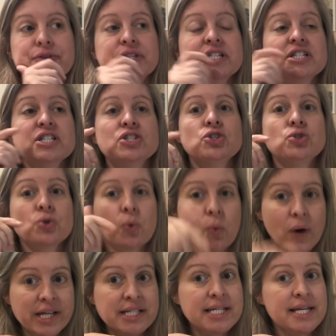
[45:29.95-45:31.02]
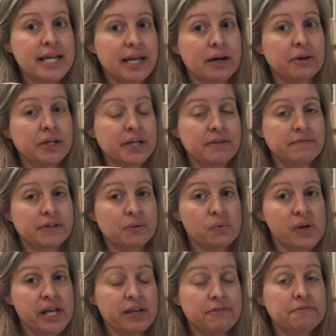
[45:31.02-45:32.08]
this is 20 count even
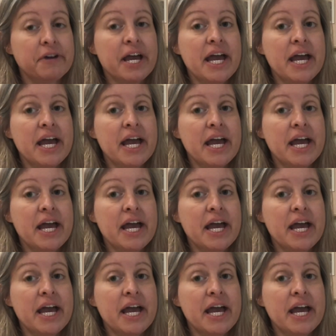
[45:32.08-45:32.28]
weave,